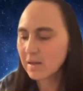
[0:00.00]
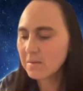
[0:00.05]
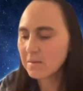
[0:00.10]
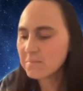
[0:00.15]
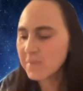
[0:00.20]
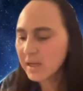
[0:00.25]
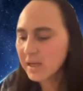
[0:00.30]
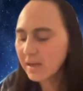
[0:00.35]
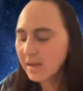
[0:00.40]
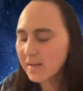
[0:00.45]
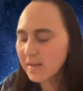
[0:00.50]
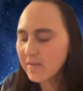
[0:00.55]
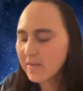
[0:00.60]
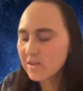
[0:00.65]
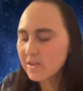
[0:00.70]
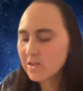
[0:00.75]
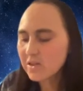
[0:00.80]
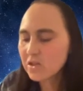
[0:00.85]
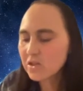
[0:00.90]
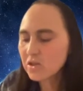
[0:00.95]
making
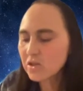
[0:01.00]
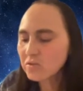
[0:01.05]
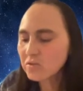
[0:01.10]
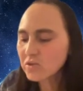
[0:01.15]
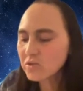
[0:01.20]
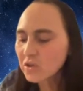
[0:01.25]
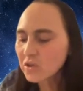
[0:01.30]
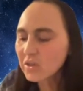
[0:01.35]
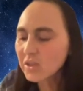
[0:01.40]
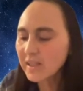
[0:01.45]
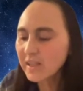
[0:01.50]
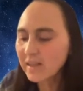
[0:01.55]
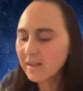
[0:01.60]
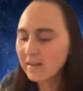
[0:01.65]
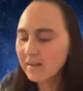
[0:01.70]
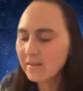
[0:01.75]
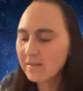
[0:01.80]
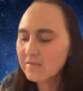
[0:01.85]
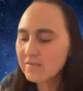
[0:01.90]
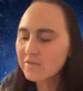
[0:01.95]
the
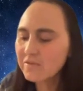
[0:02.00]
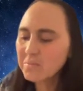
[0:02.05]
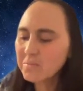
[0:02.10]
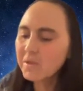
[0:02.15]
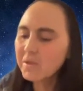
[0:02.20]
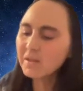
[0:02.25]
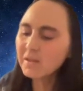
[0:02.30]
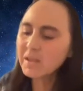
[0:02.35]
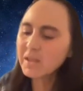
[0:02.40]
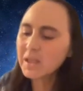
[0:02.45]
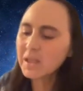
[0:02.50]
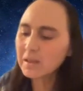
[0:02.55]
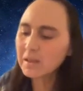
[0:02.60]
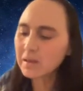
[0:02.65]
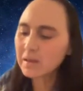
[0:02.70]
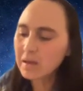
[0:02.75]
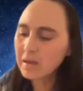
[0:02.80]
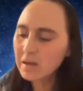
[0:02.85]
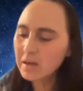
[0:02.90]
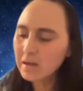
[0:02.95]
cerulean
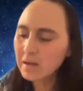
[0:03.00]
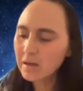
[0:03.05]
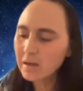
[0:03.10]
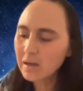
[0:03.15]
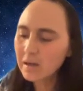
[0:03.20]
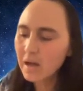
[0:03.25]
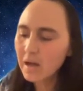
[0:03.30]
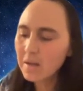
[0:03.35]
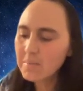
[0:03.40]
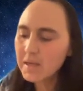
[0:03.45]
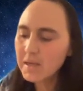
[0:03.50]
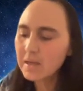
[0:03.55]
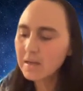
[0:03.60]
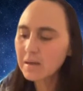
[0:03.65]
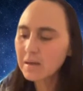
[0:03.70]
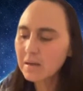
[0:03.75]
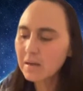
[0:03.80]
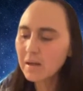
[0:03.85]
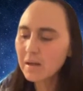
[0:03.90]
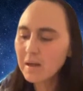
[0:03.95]
vermilion. I
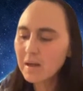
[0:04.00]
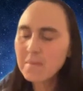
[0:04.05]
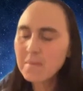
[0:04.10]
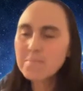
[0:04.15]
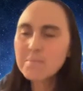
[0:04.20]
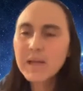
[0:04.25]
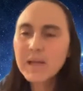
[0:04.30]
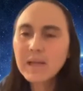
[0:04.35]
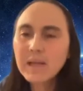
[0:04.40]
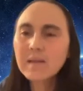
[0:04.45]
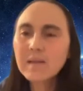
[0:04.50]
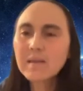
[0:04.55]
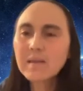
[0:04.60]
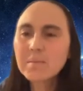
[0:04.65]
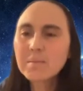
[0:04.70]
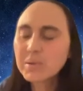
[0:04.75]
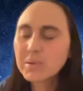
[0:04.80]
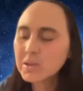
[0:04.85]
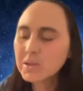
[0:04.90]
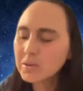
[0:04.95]
mean, making the
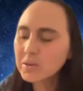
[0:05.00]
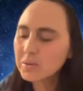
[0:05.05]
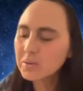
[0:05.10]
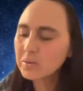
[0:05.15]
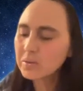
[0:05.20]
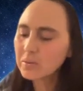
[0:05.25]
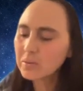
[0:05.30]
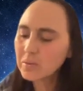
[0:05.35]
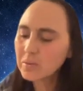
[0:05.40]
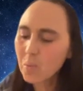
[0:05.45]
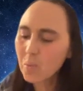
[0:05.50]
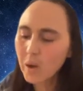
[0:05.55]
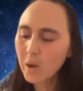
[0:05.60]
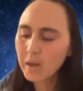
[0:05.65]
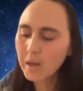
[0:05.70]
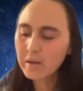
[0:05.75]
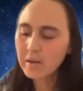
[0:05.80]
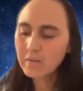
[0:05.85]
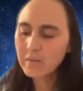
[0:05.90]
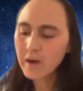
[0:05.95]
blue
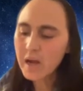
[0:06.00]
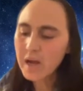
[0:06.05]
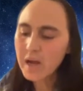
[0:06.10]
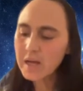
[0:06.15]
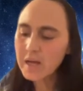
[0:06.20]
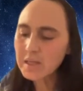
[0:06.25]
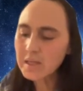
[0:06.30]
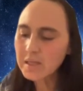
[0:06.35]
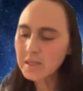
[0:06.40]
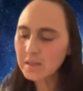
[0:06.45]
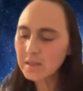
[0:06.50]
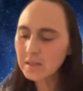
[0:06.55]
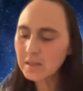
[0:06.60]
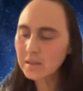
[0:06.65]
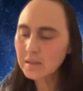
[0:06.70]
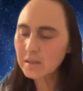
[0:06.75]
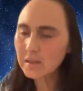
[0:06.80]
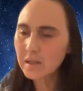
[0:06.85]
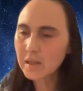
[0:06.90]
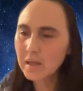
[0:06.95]
one red.
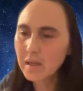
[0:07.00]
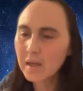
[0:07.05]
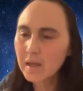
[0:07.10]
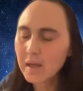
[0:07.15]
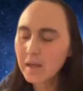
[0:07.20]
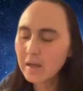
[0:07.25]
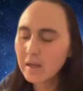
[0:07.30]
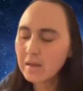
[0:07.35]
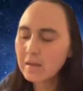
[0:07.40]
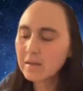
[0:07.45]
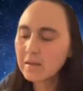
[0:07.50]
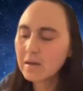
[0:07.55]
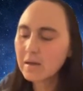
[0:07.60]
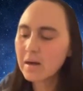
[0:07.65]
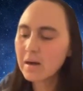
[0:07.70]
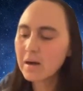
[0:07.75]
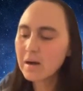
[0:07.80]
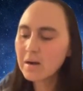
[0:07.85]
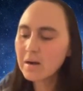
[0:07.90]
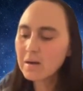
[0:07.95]
And
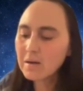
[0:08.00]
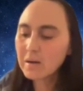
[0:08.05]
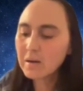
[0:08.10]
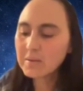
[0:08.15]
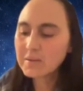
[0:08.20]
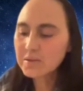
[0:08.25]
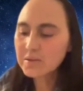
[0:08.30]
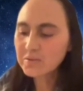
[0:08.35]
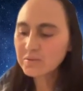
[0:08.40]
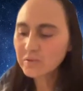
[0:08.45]
oh, I was